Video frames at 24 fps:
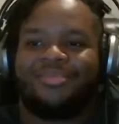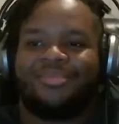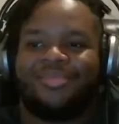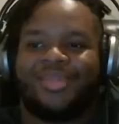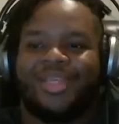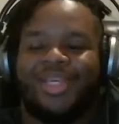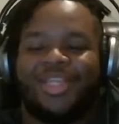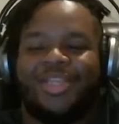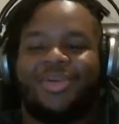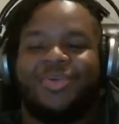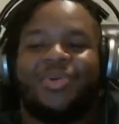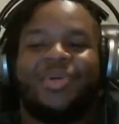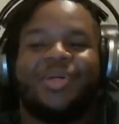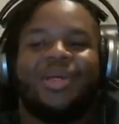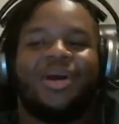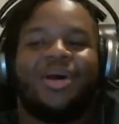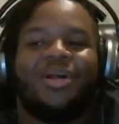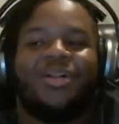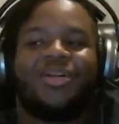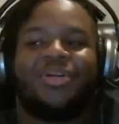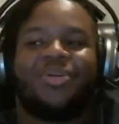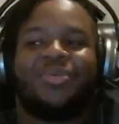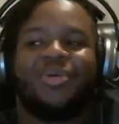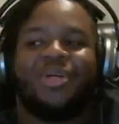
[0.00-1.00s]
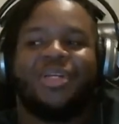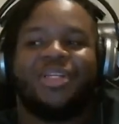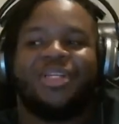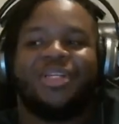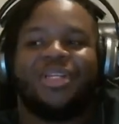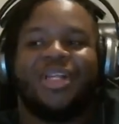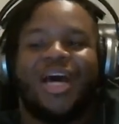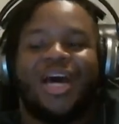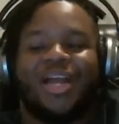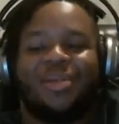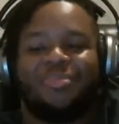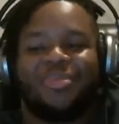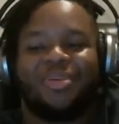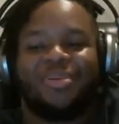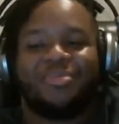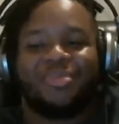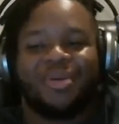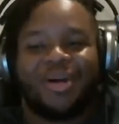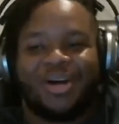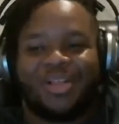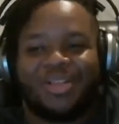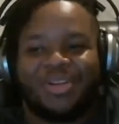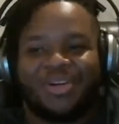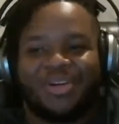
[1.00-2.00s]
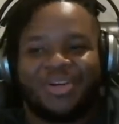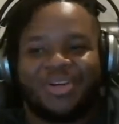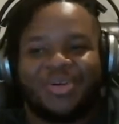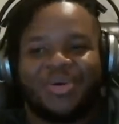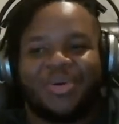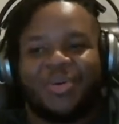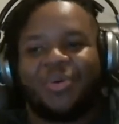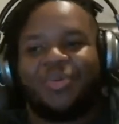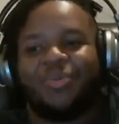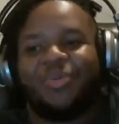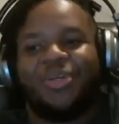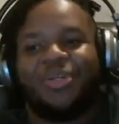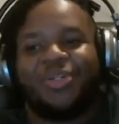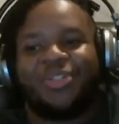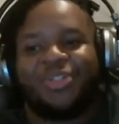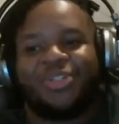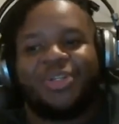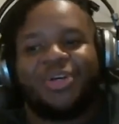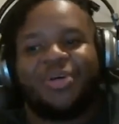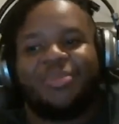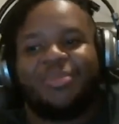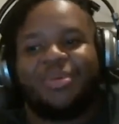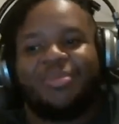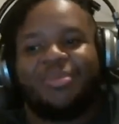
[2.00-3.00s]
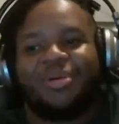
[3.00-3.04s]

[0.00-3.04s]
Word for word: either we all agree to not be bothered or we should all right.